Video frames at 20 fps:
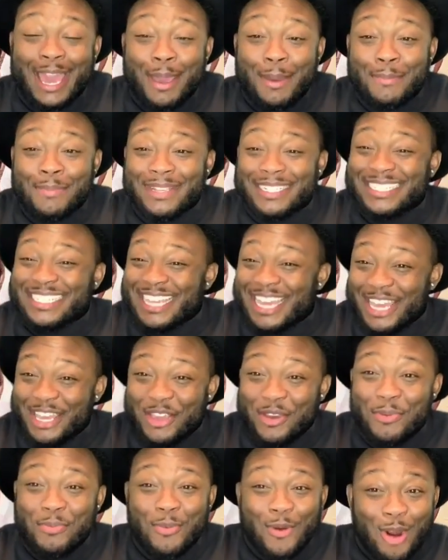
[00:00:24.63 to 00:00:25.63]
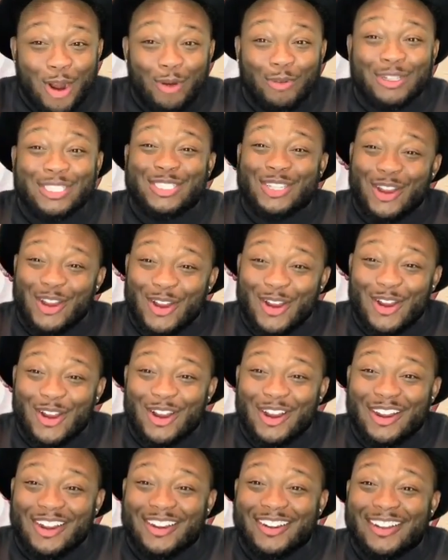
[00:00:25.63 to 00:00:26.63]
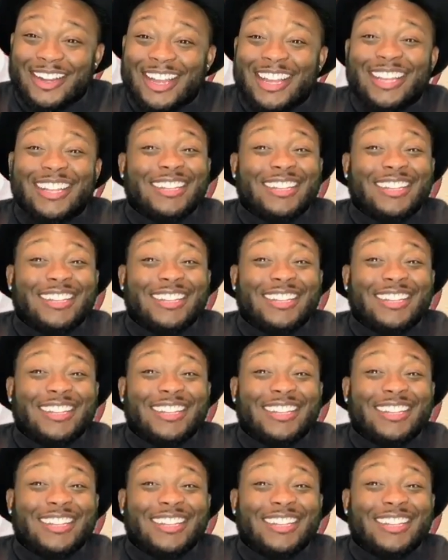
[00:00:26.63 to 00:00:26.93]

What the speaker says: Miss Kenya Moore returned.